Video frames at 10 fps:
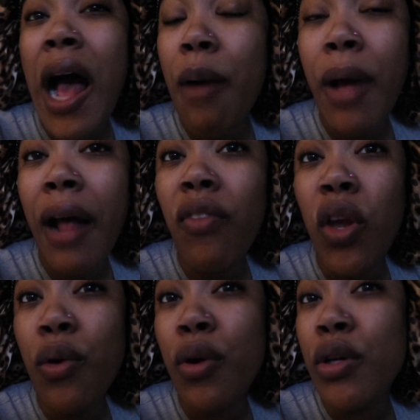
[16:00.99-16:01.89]
I would have to
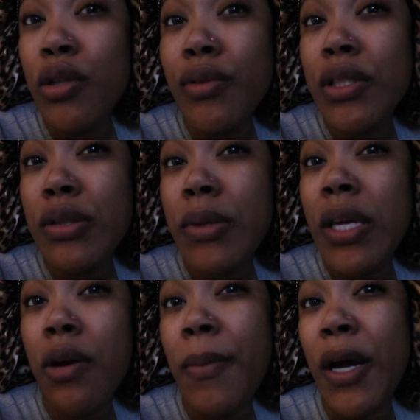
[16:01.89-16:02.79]
do a glueless
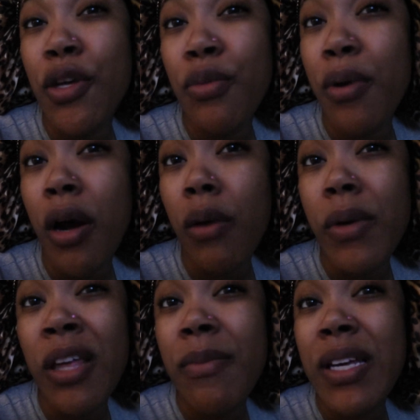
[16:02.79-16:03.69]
wig on my U-part
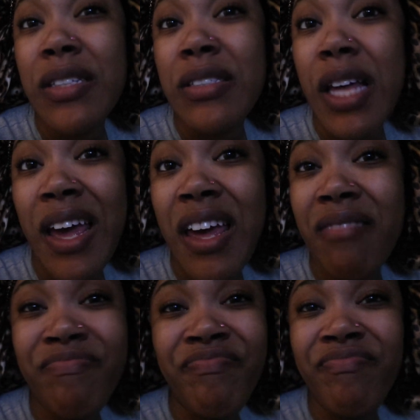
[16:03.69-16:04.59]
wig because that
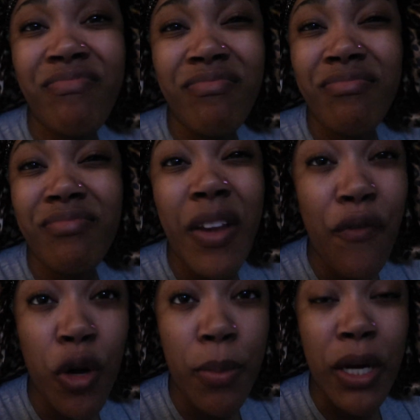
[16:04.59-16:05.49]

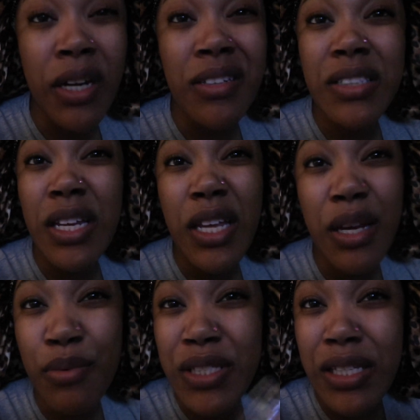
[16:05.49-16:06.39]
for the birds, and then
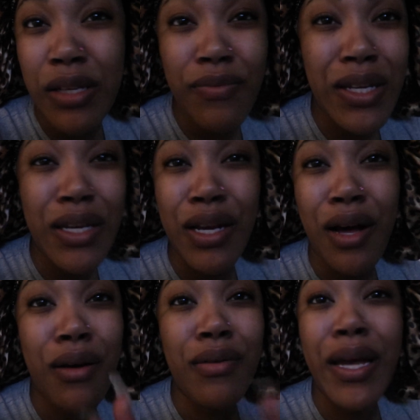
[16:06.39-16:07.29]
it was lifting and
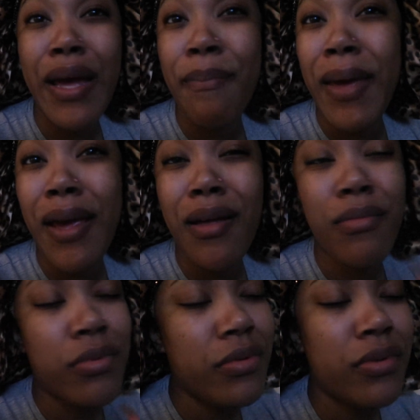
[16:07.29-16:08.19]
all that makeup.
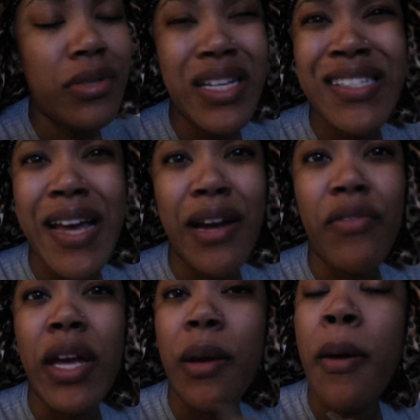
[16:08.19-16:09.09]
Oh, that's
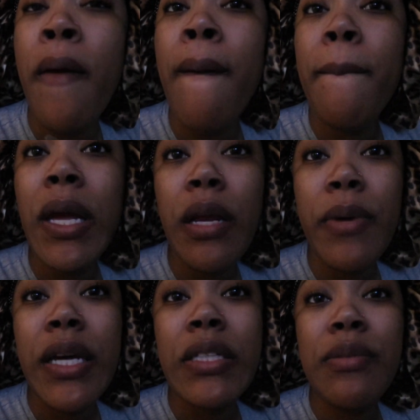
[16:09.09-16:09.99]
aggravating. But
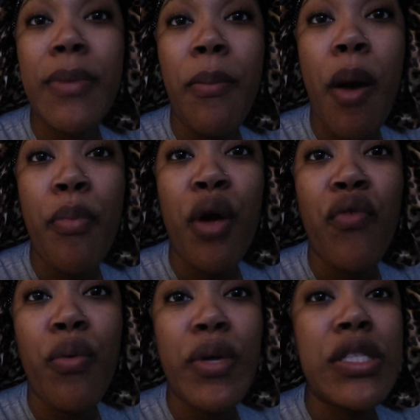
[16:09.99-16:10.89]
anyways, me and my
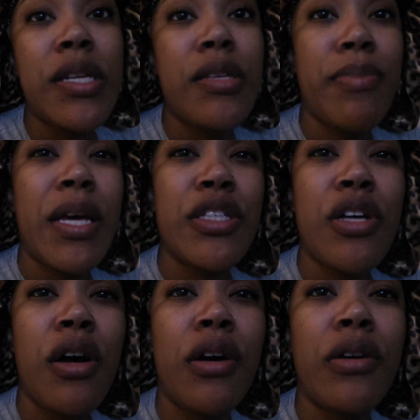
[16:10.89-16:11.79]
boyfriend went to this place
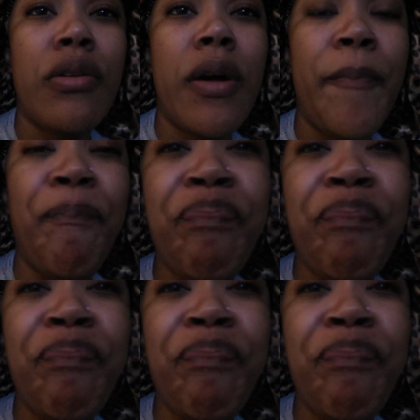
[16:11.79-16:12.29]
called